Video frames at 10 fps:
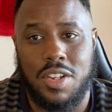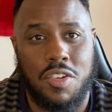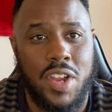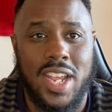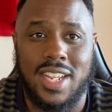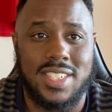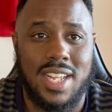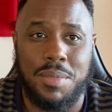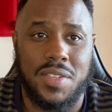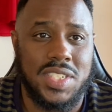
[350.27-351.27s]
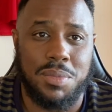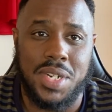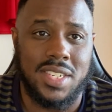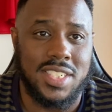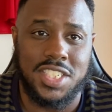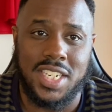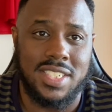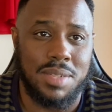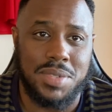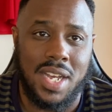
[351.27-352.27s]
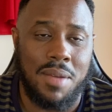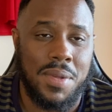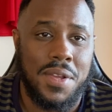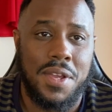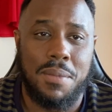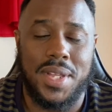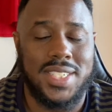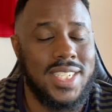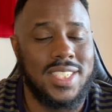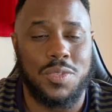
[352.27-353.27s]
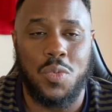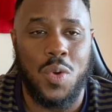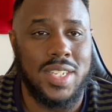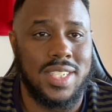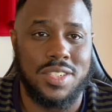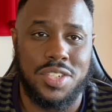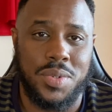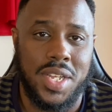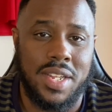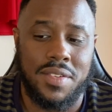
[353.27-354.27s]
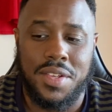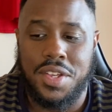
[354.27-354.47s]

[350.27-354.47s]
great, it's time to give someone else a chance up top because he just wasn't doing it.